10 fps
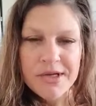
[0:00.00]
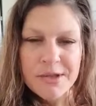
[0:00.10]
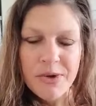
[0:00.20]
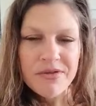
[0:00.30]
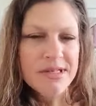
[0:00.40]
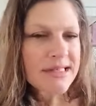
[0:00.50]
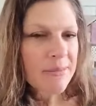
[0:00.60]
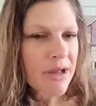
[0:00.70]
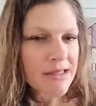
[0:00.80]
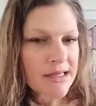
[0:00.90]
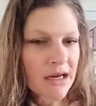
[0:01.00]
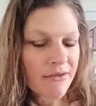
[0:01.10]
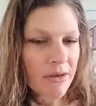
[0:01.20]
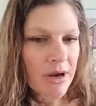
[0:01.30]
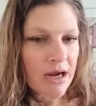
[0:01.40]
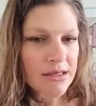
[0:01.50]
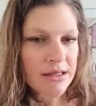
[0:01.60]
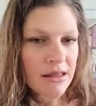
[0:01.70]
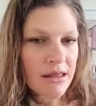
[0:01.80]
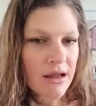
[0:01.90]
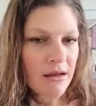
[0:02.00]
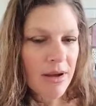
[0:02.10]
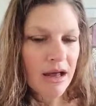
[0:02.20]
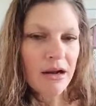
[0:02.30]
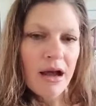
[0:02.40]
So we have to step outside of our box and think about